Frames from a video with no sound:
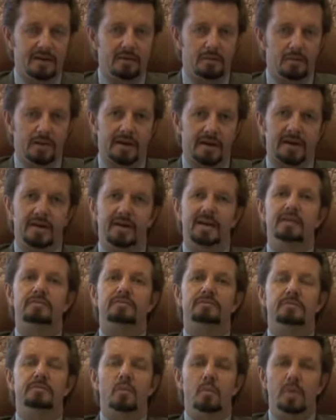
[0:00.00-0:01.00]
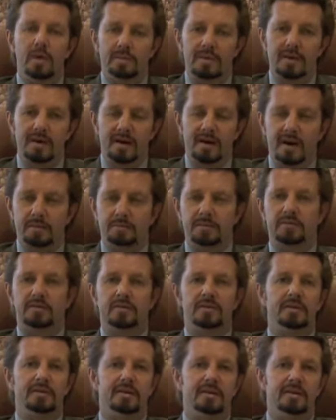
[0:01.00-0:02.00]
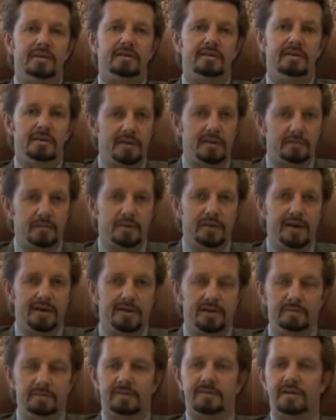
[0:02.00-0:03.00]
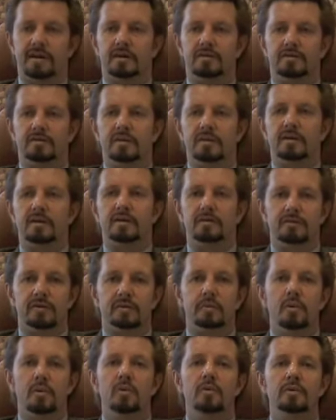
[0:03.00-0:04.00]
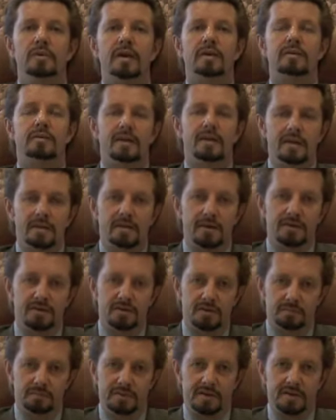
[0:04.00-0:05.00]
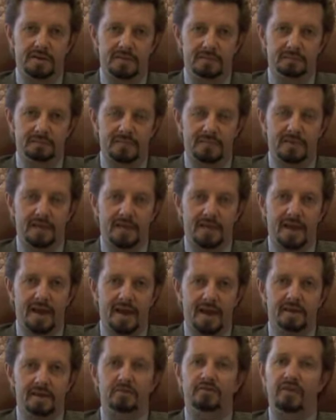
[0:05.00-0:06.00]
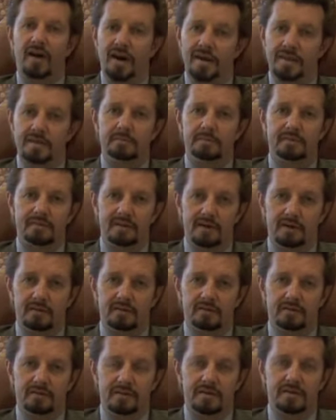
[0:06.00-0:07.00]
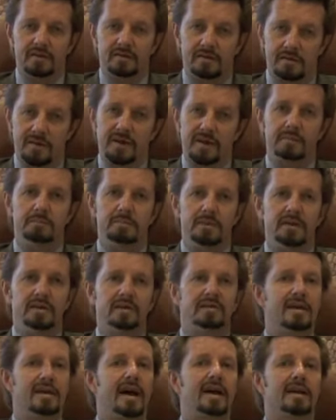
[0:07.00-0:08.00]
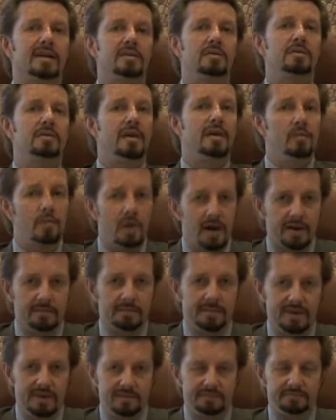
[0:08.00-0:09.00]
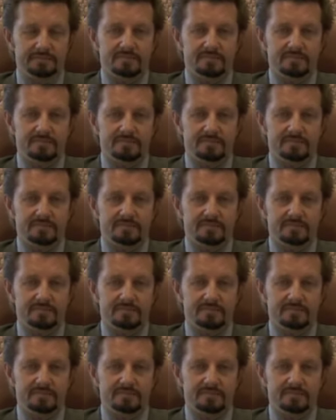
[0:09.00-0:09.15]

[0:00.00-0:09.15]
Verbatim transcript: We're going to give women an opportunity to liberate themselves from who they think they should be and find themselves so they can be exactly who they want to be.